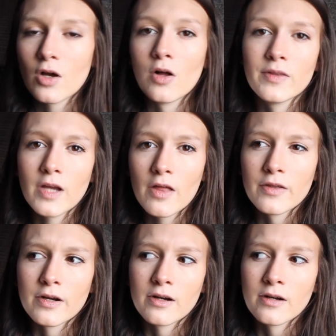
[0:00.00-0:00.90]
all the
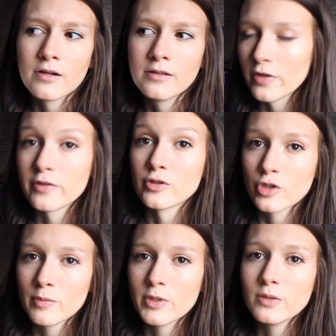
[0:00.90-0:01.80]
other
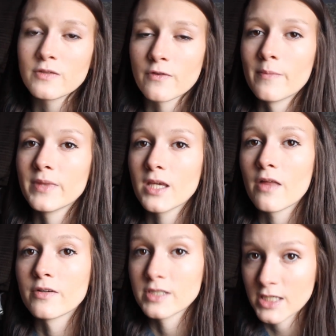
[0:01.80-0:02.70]
tributes from the
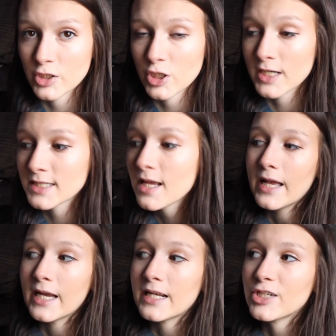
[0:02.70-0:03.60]
other districts.
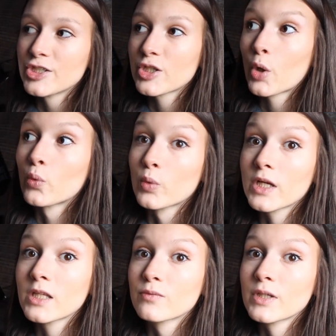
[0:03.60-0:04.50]
And it's just a
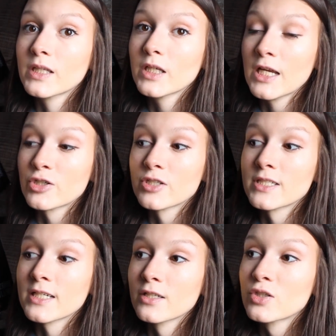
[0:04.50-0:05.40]
really, really
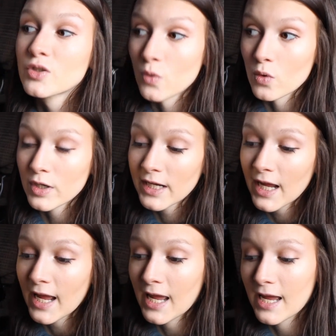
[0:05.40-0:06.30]
interesting
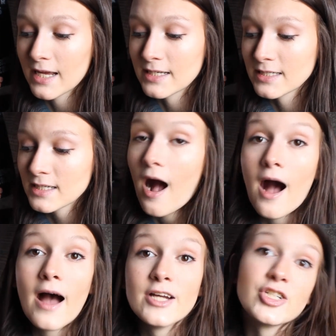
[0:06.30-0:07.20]
story, and
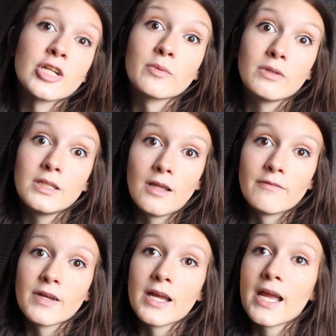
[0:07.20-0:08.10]
I genuinely
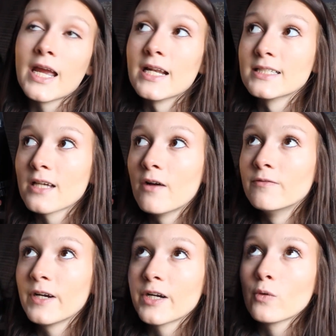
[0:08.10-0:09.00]
love it. And it's a
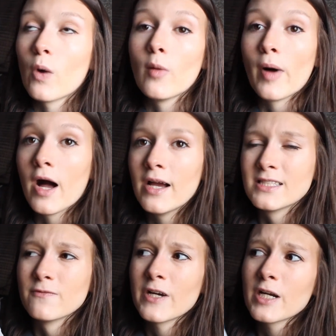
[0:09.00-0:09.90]

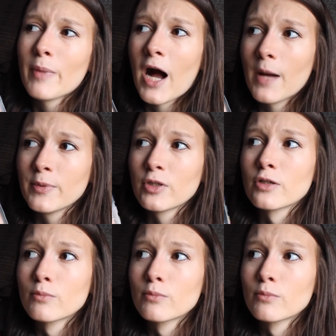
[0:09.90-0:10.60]
very popular